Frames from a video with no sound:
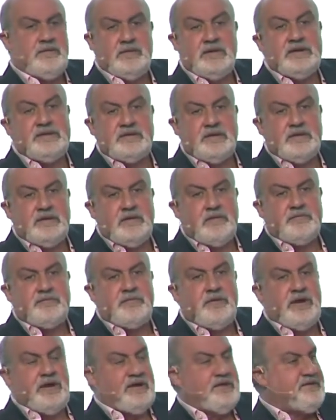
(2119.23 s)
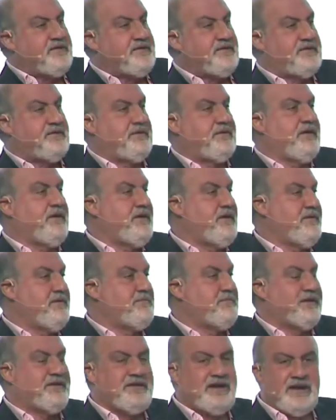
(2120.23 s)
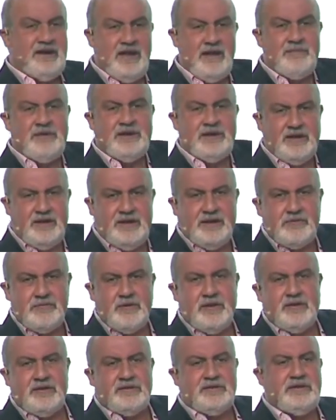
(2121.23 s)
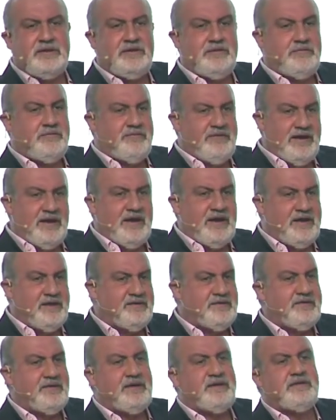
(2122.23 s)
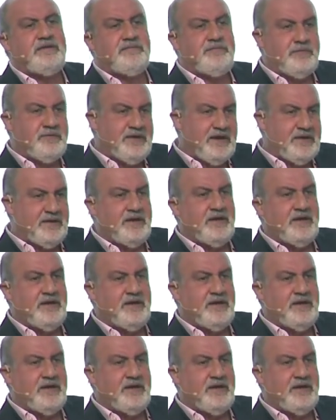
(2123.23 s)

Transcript: Italy or France. But dynamic inequality, you realize that if you take